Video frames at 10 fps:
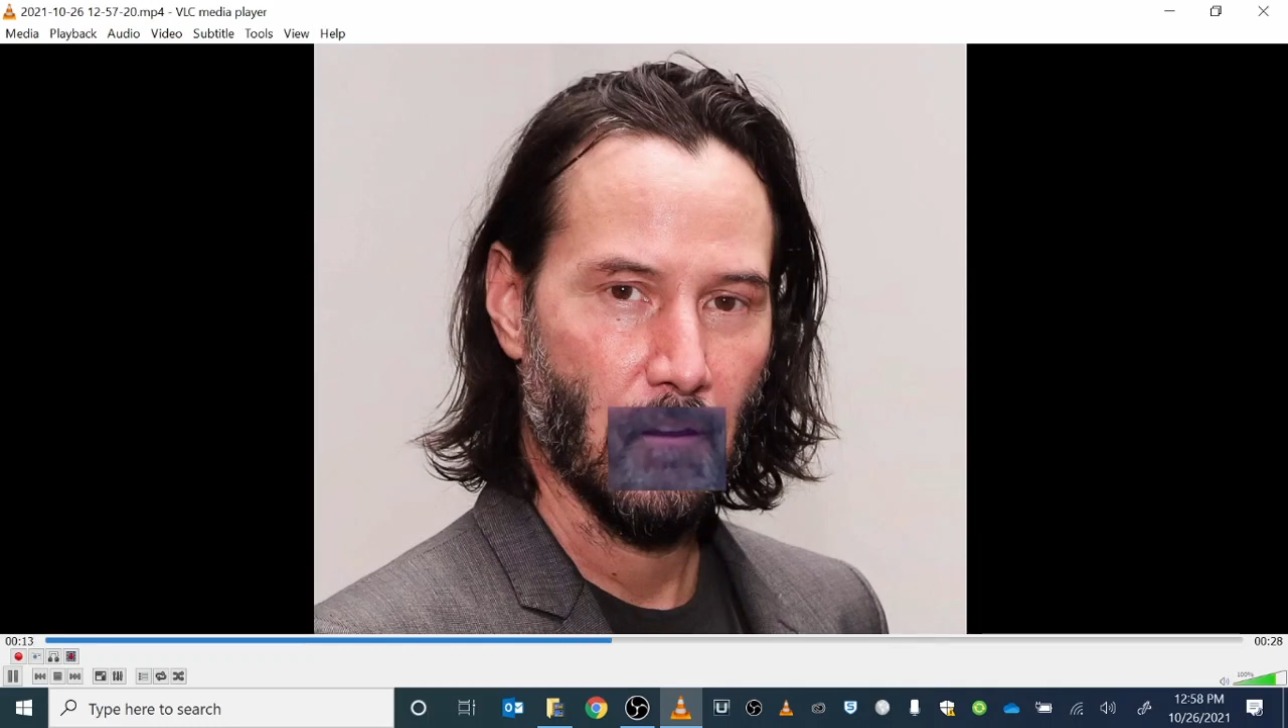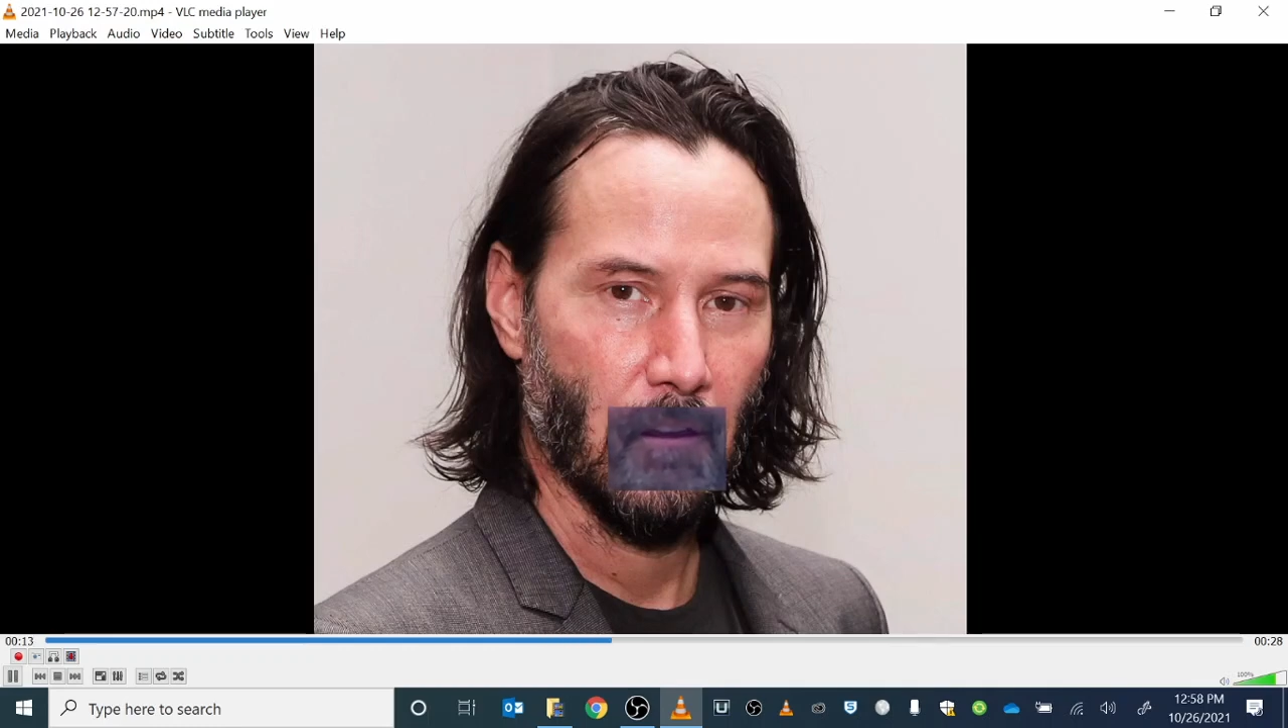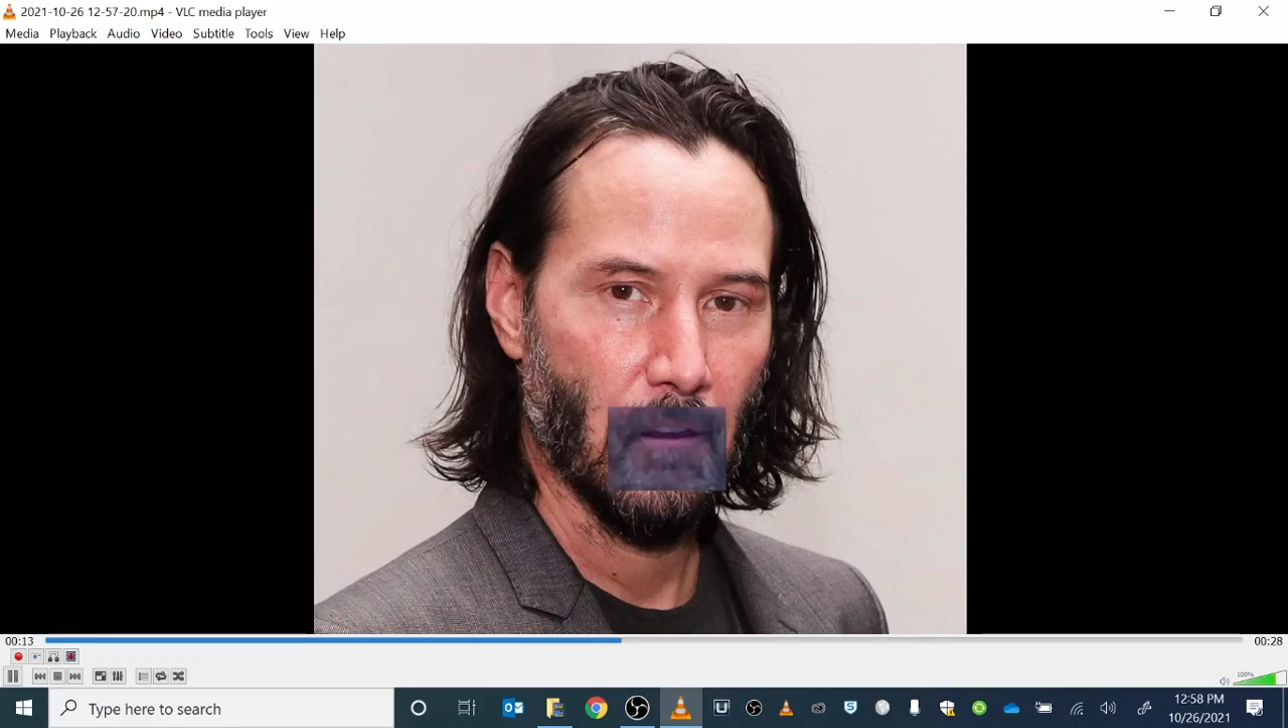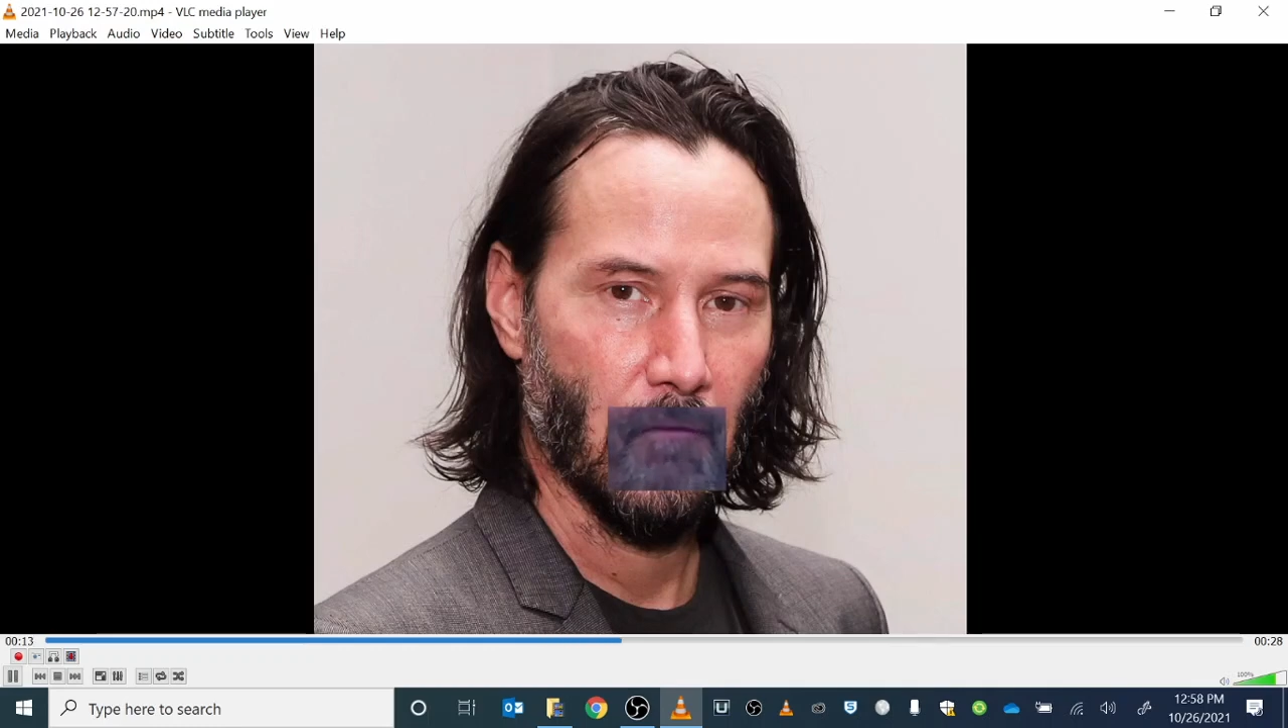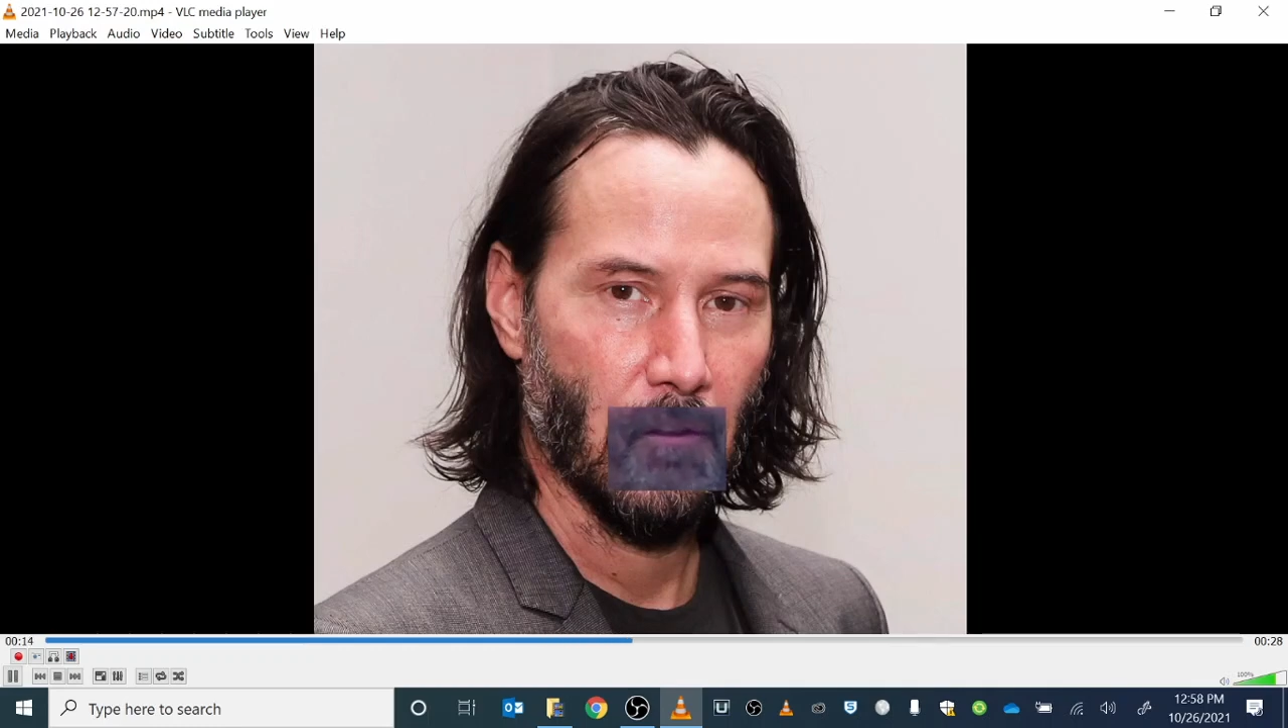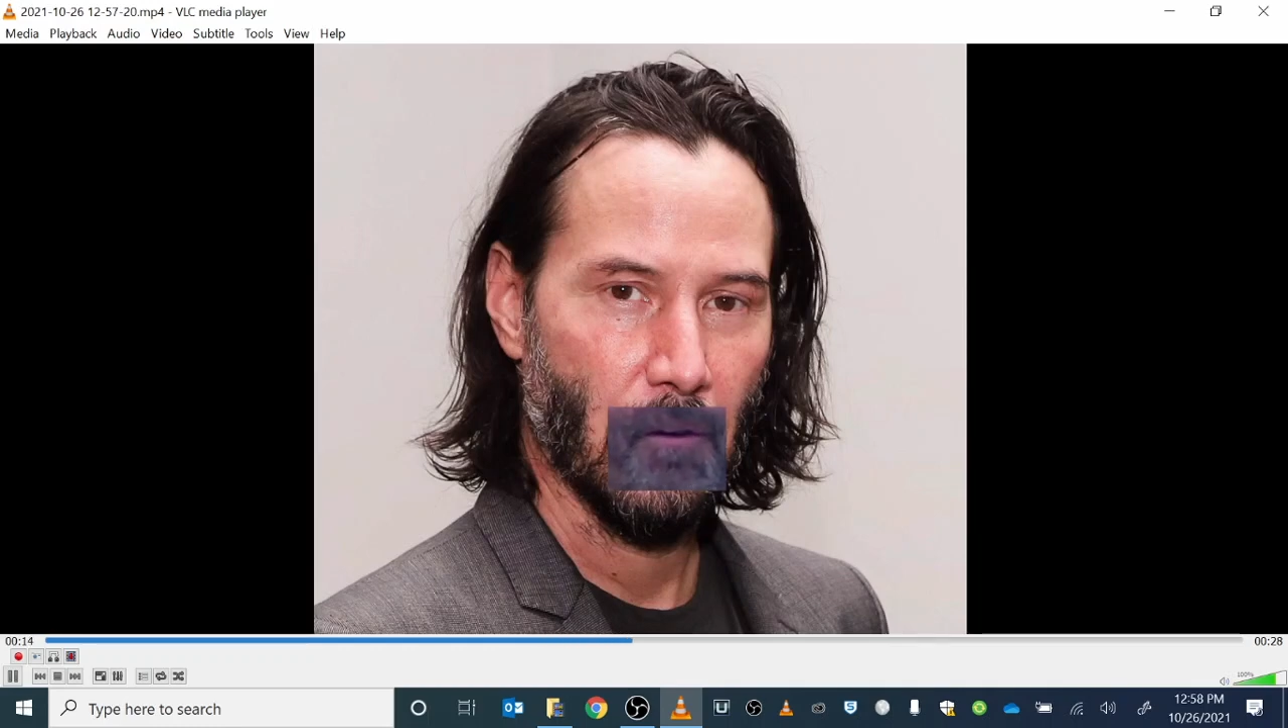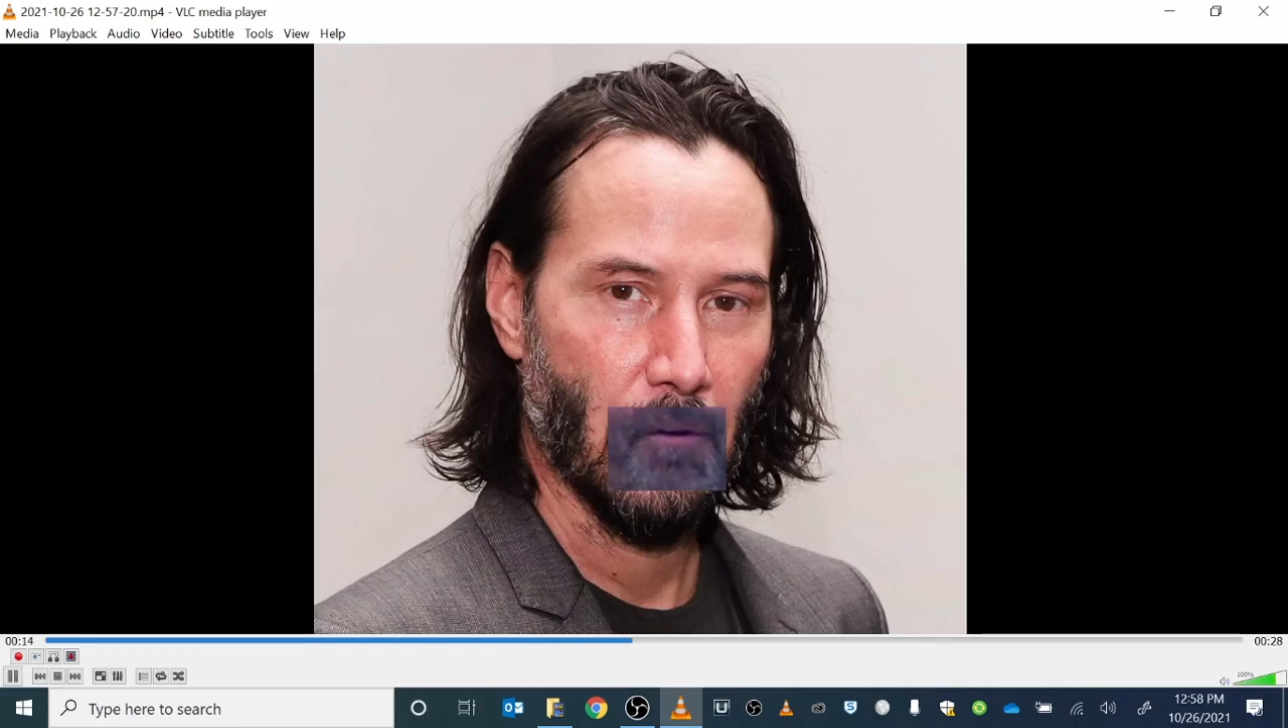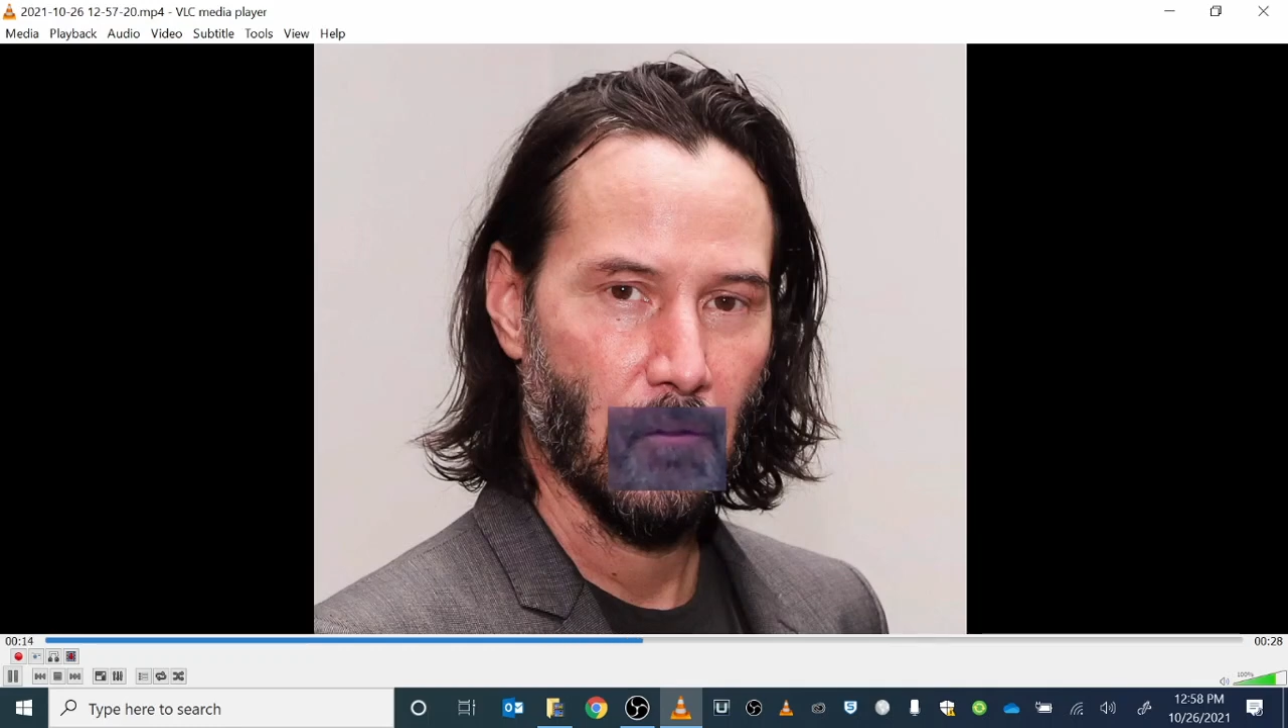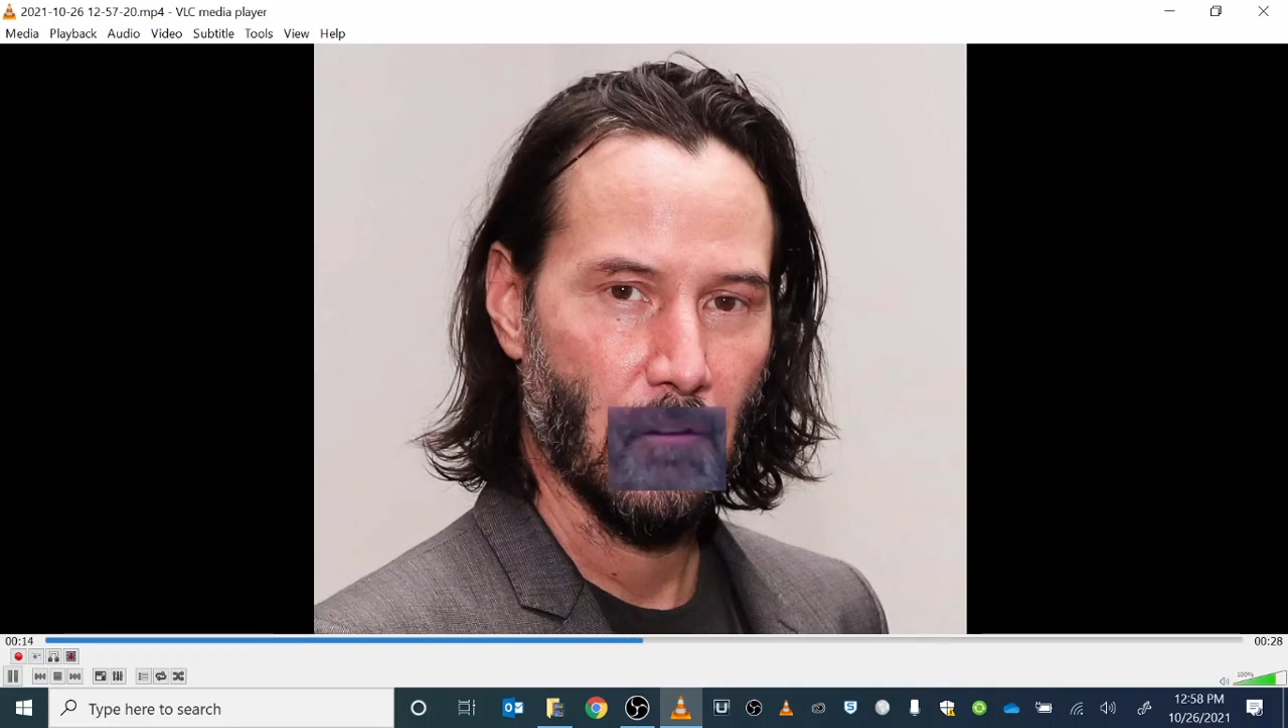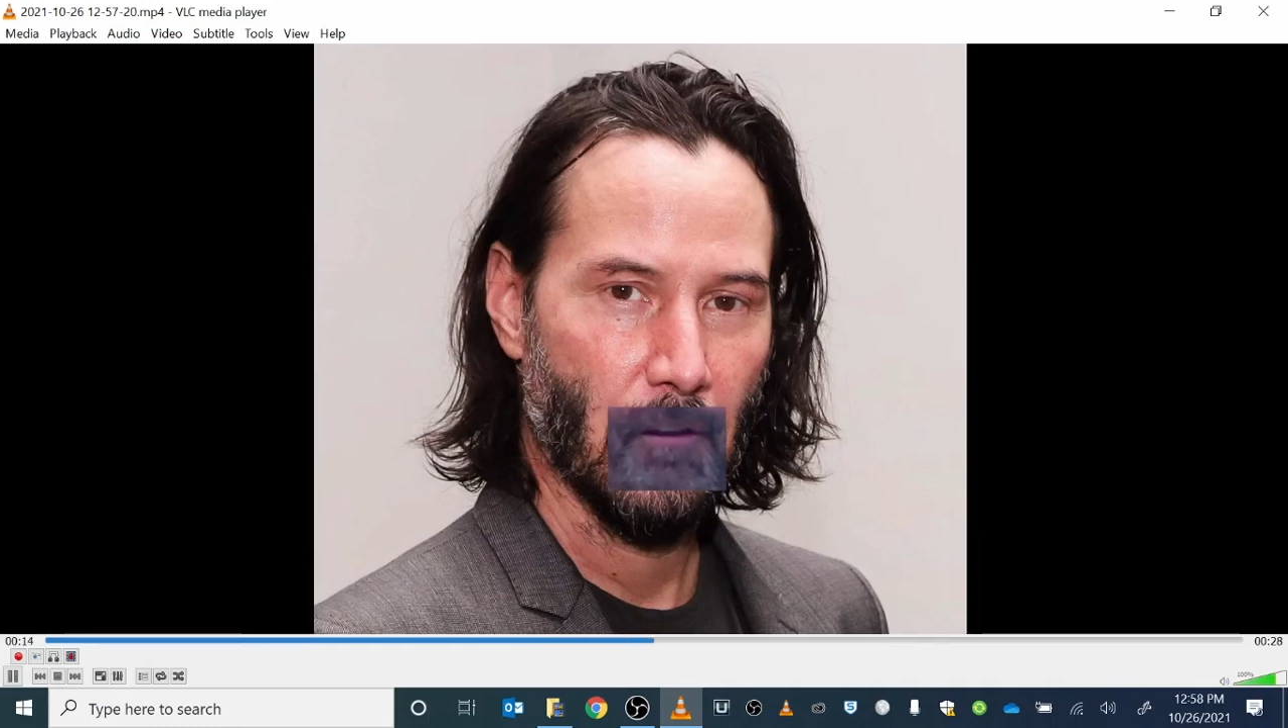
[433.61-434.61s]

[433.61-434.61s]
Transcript: And even though the